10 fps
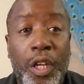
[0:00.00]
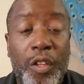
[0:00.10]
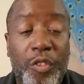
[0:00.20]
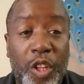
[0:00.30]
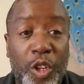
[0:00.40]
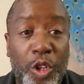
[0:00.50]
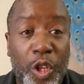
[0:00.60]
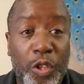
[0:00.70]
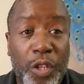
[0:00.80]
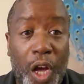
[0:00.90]
dealer a
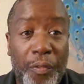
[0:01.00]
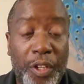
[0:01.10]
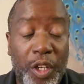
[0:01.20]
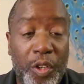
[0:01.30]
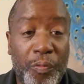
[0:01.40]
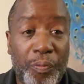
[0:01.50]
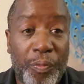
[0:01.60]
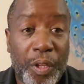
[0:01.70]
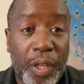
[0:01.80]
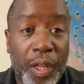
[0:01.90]
long time ago.
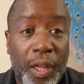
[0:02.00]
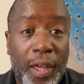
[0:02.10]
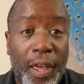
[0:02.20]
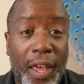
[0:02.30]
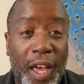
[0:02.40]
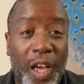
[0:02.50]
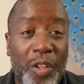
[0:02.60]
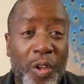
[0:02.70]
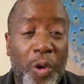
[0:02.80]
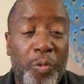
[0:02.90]
And
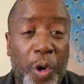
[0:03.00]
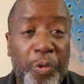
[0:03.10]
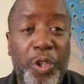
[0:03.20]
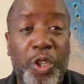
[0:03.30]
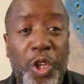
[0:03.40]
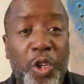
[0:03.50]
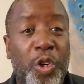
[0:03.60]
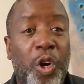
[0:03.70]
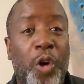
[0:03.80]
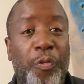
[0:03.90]
what we do,
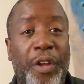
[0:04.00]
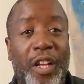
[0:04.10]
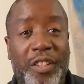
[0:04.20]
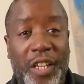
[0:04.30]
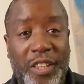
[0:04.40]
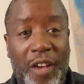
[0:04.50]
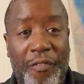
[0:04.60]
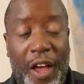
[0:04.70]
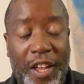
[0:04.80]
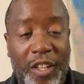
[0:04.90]
we had to take that
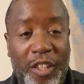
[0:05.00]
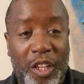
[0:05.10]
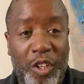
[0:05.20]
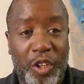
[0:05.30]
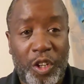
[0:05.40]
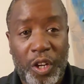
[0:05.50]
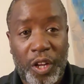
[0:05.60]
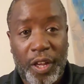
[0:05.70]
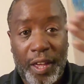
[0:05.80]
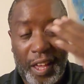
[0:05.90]
vacuum cleaner
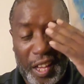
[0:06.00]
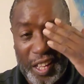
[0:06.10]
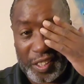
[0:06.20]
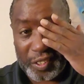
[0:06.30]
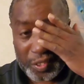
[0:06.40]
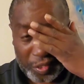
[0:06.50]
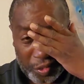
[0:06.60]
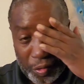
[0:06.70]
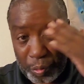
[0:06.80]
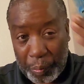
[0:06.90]
and
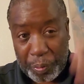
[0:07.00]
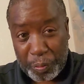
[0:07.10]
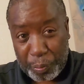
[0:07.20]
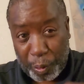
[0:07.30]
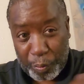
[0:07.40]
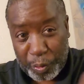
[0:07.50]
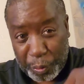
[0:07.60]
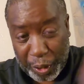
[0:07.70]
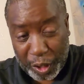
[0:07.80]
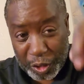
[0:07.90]
we
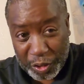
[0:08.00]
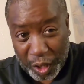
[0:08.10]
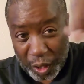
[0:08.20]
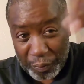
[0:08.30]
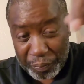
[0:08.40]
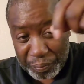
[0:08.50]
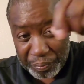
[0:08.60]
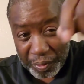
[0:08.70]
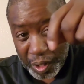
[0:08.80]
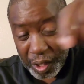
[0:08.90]
sprinkle some
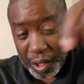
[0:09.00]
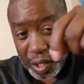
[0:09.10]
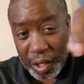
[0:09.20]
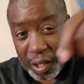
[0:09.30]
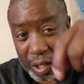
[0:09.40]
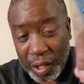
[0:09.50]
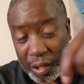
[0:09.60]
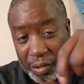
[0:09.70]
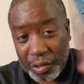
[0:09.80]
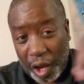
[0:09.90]

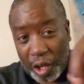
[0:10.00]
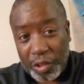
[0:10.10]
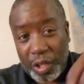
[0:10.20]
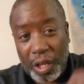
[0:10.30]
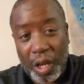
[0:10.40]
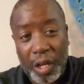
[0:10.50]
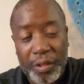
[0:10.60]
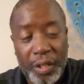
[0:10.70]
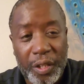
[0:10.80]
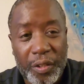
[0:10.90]
salt on
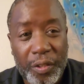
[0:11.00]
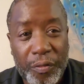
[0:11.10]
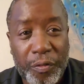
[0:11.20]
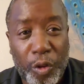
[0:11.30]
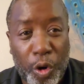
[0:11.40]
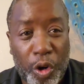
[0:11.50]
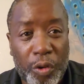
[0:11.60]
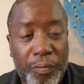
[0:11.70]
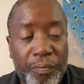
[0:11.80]
the floor,